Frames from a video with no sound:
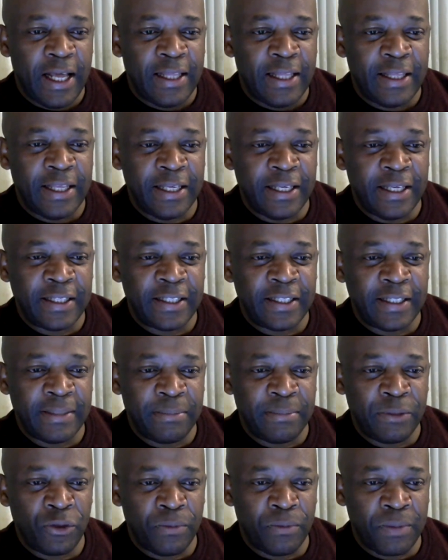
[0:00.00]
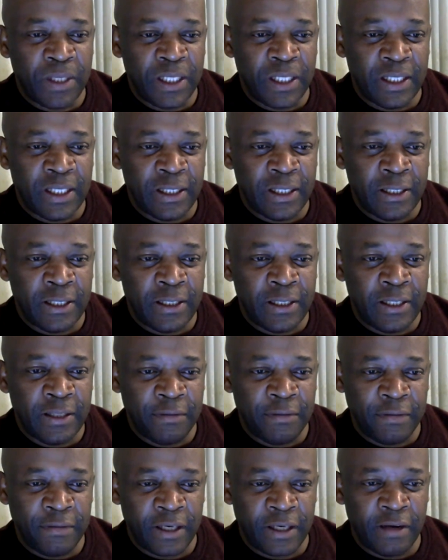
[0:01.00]
things seem to be
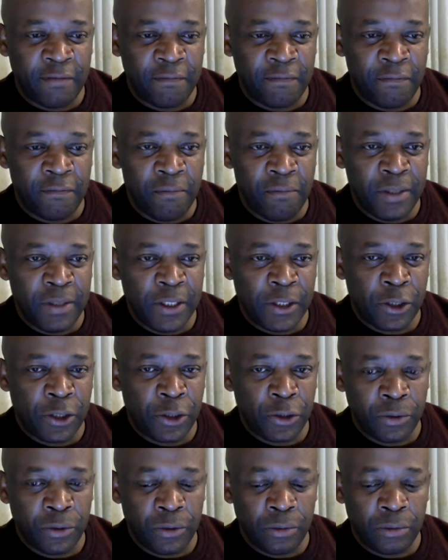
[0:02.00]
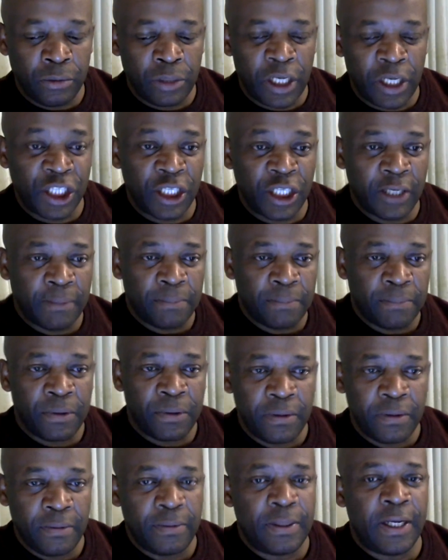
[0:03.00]
difficult for me to catch up
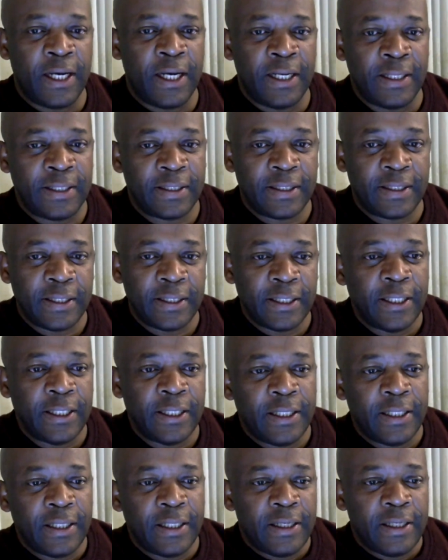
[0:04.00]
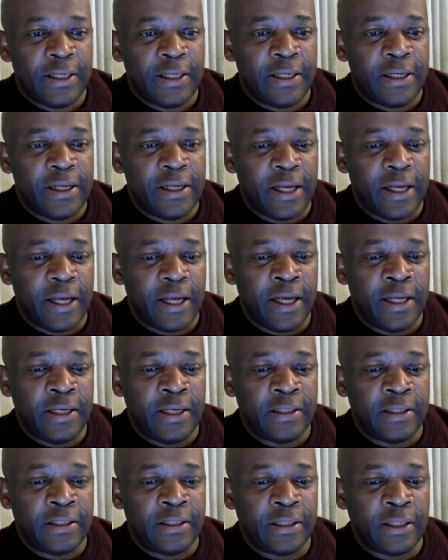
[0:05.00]
with you guys.
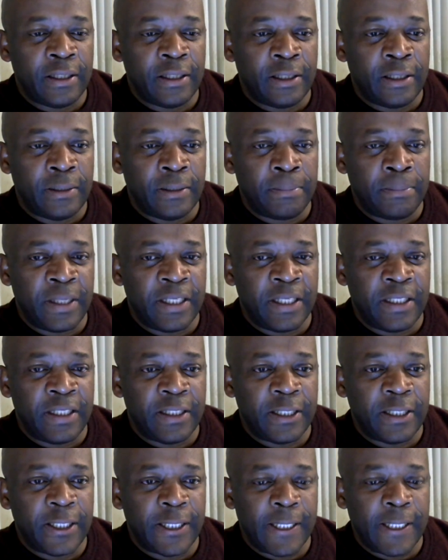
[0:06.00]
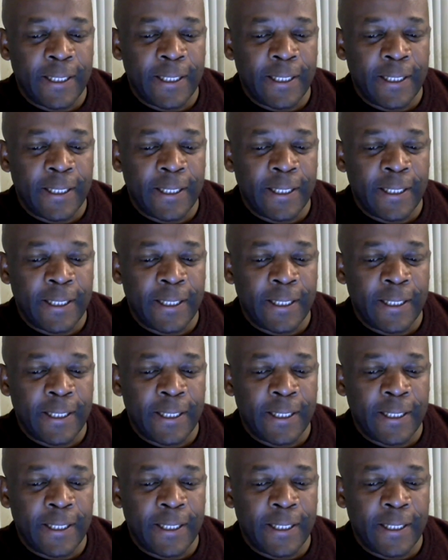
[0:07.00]
And but